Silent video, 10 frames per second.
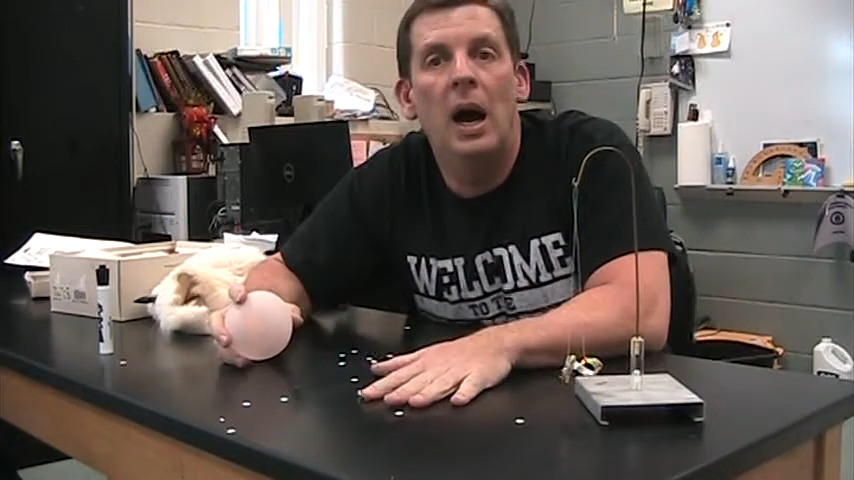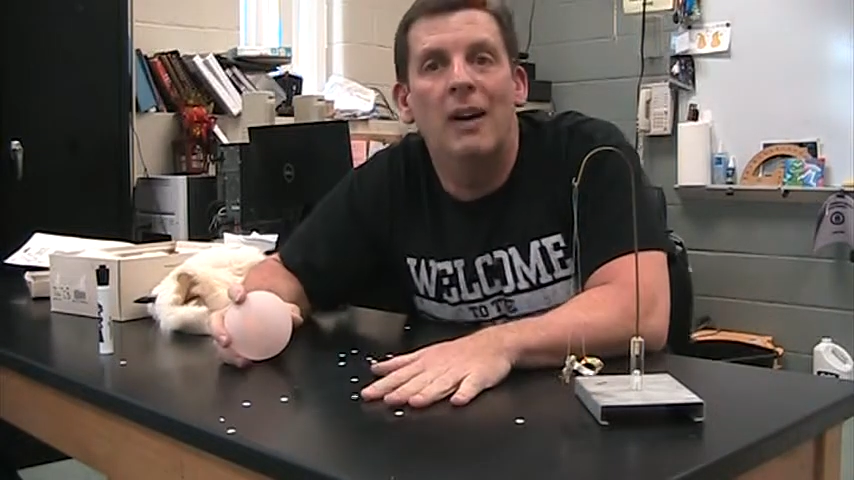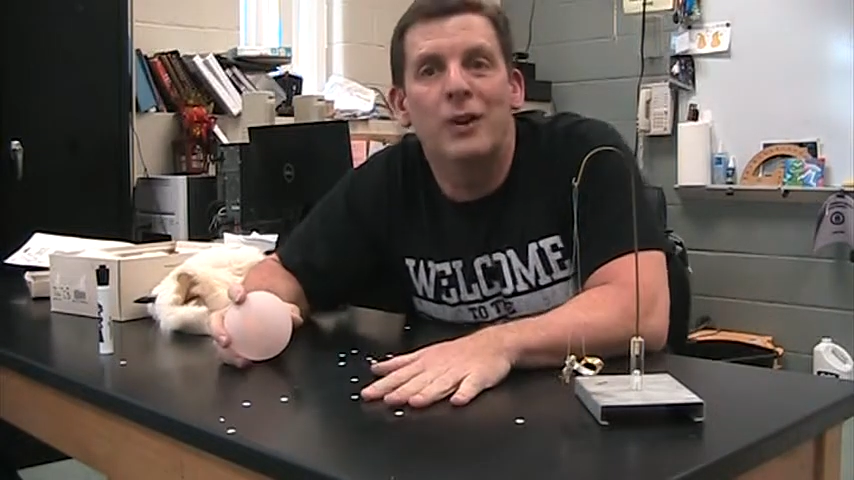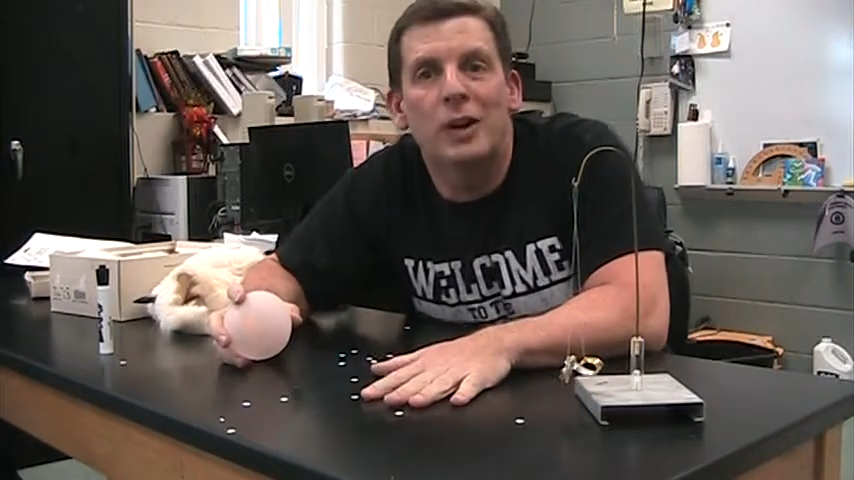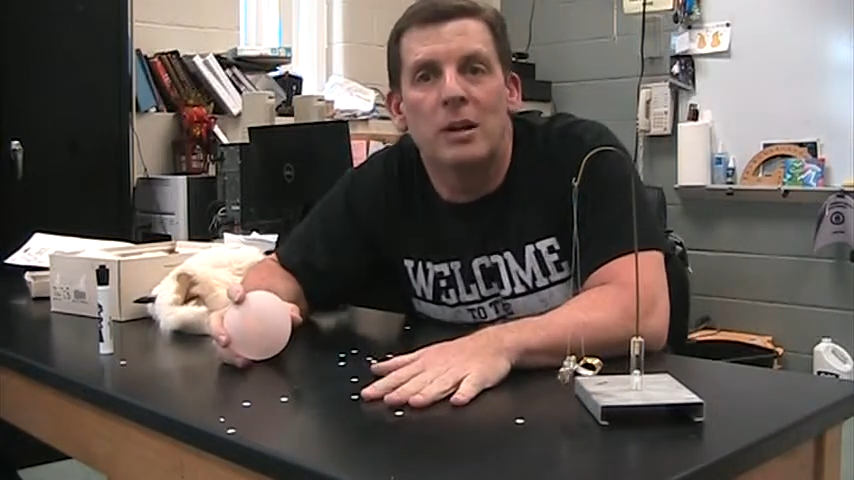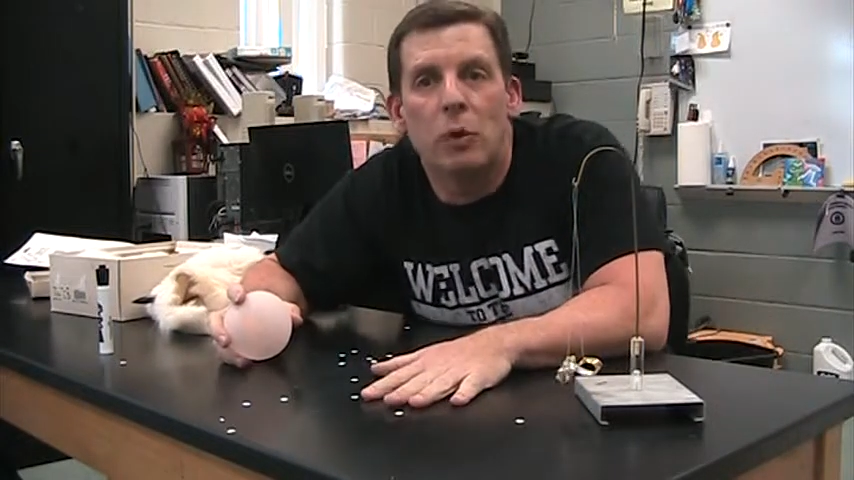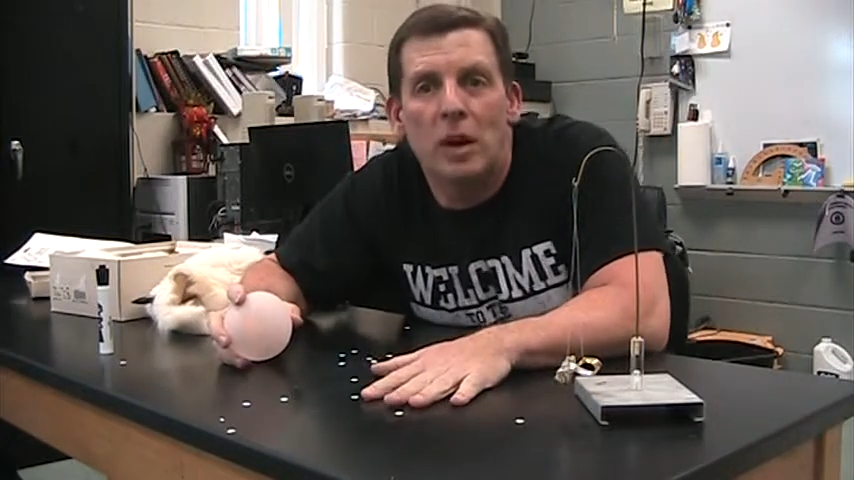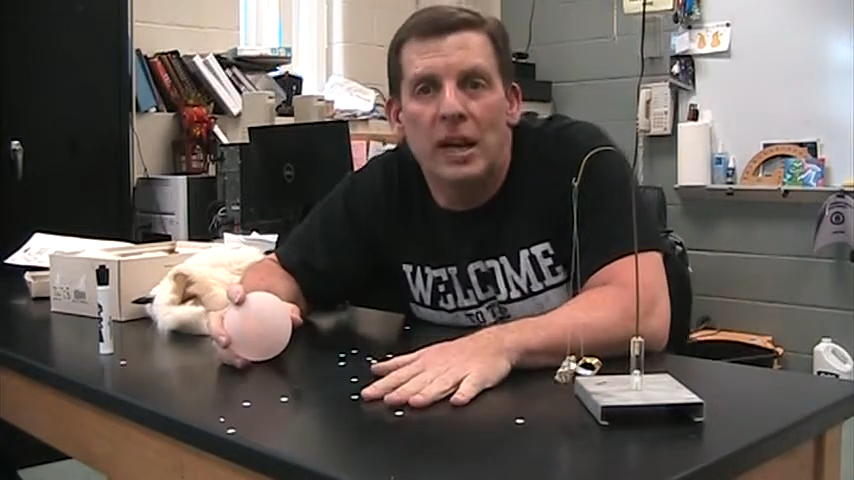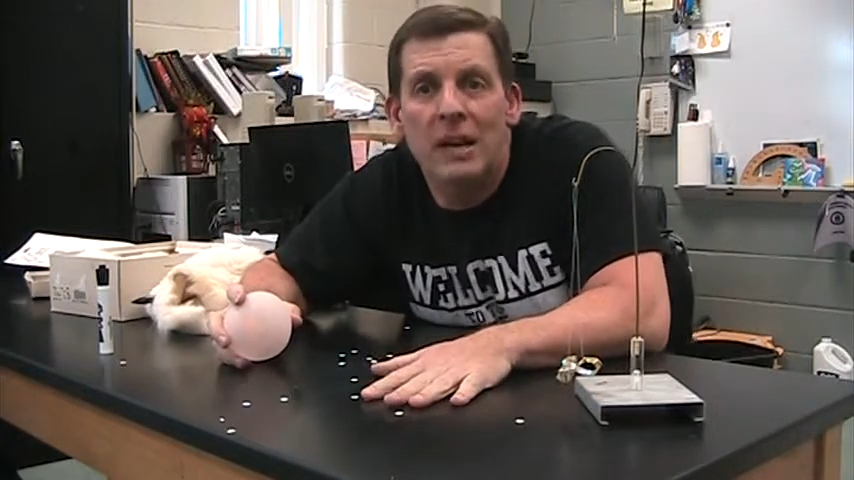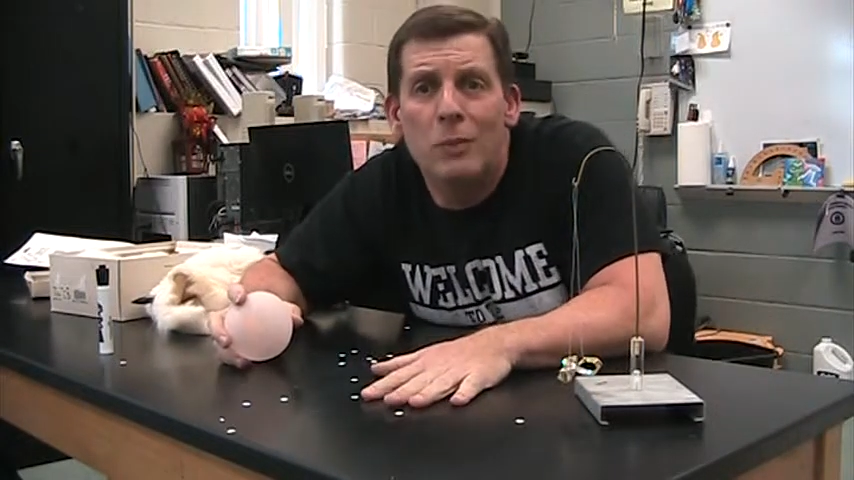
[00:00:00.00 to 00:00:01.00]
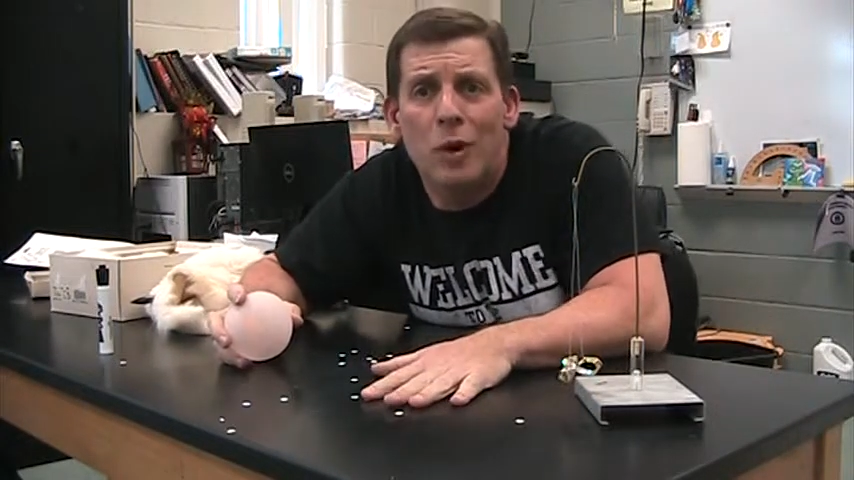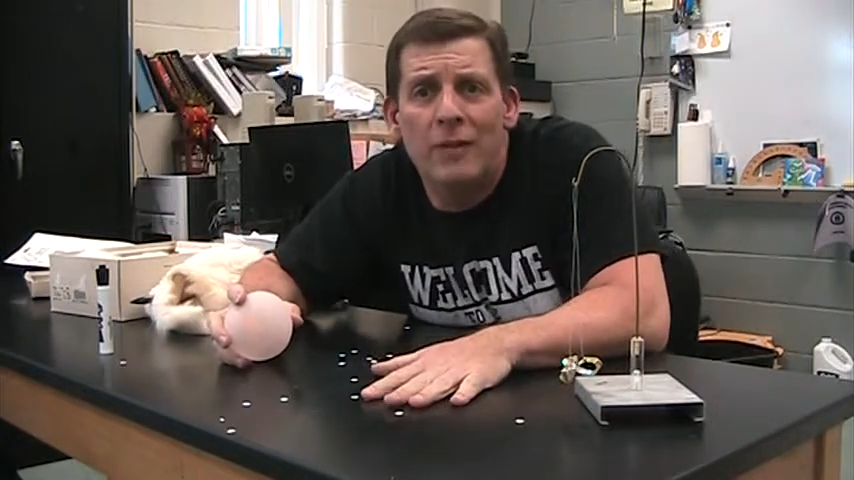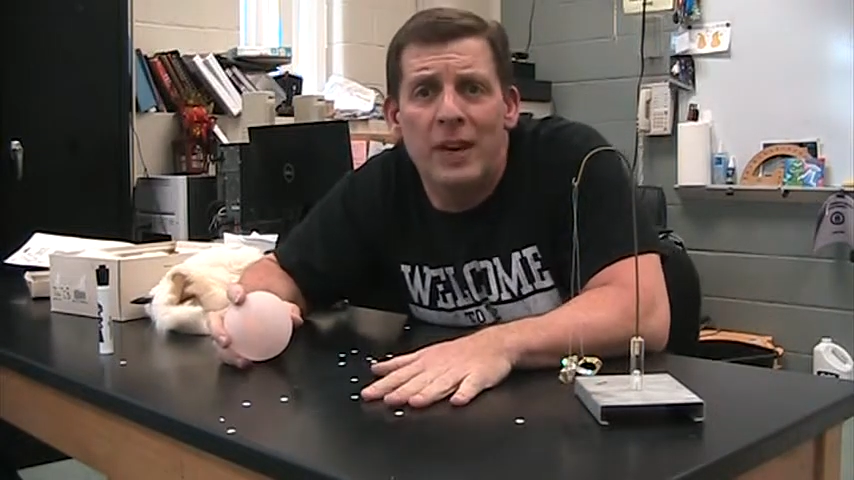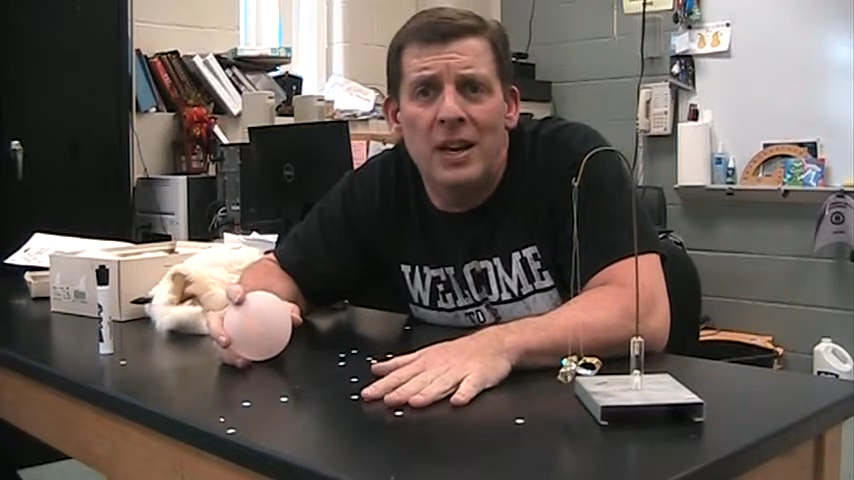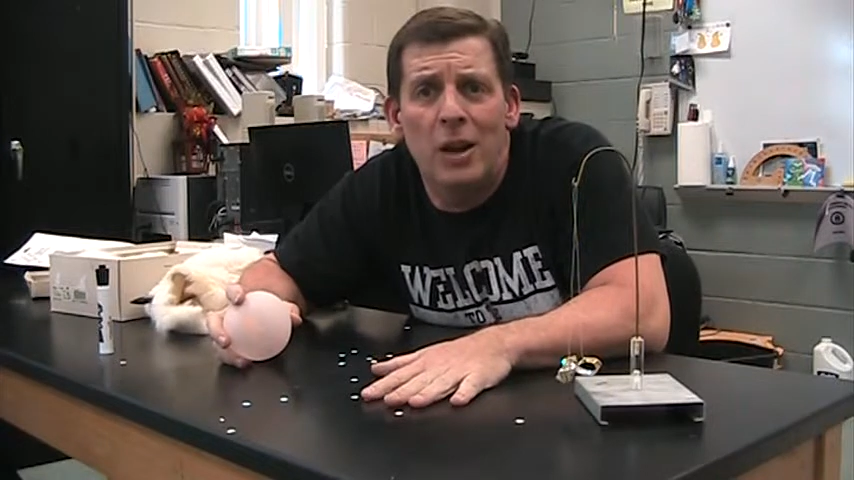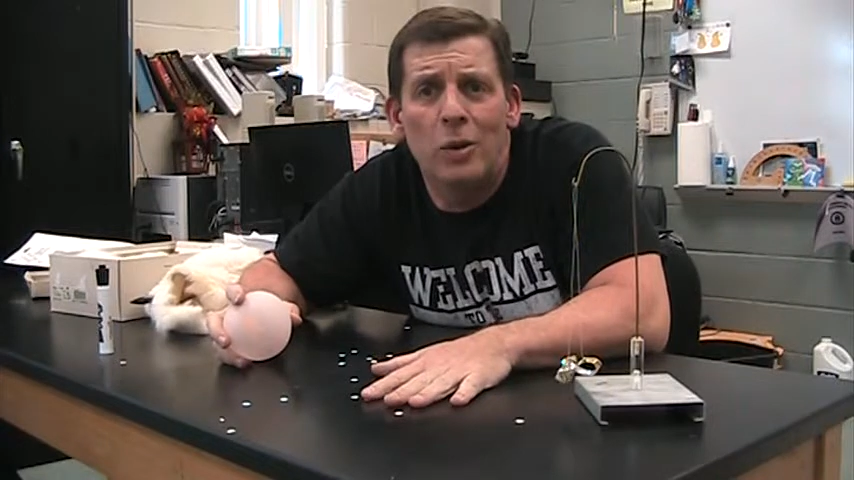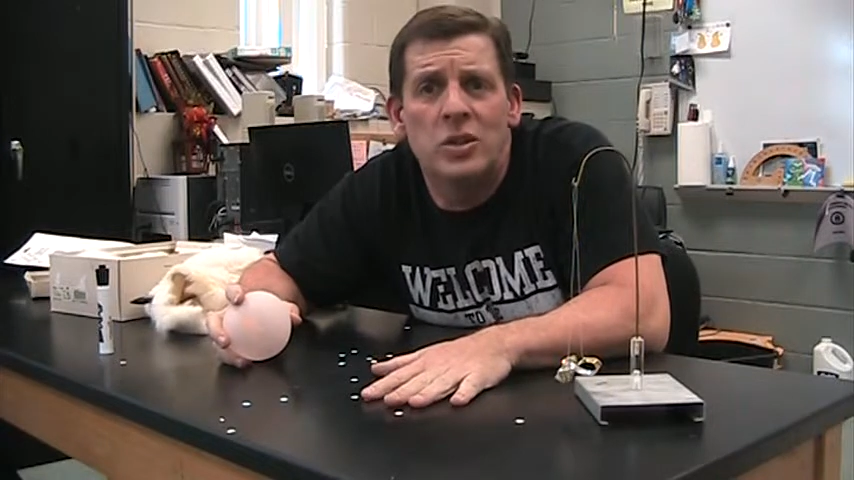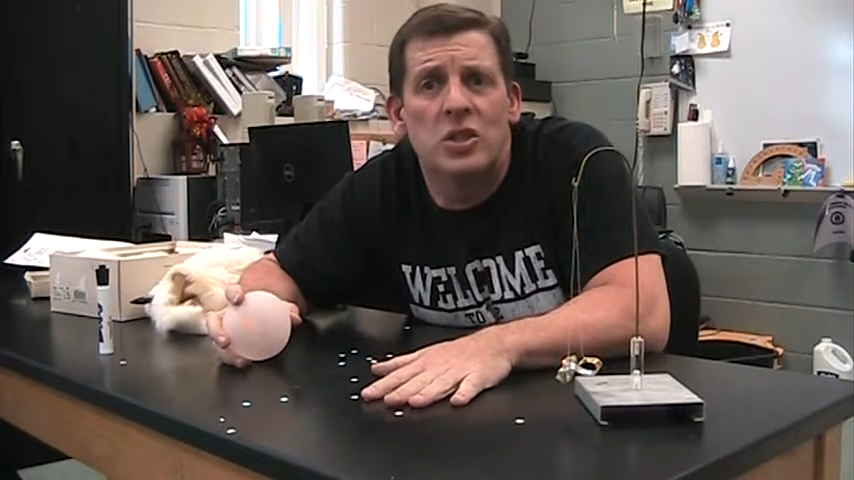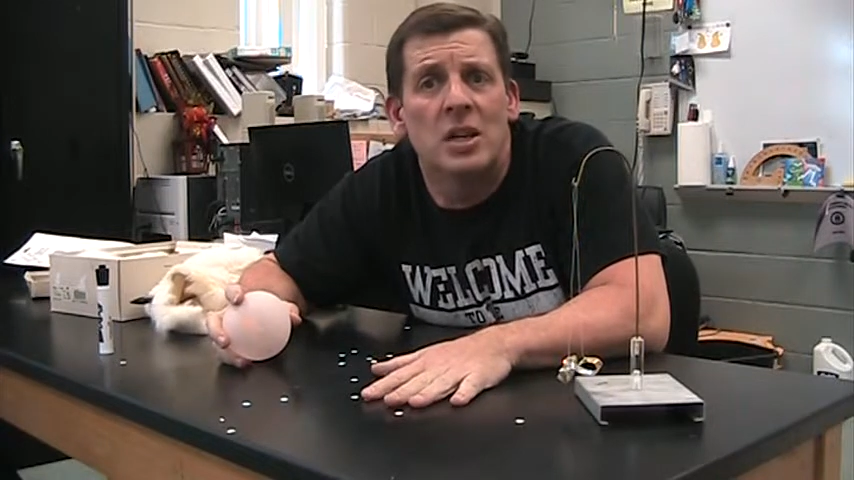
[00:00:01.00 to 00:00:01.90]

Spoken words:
If you're looking for any more videos,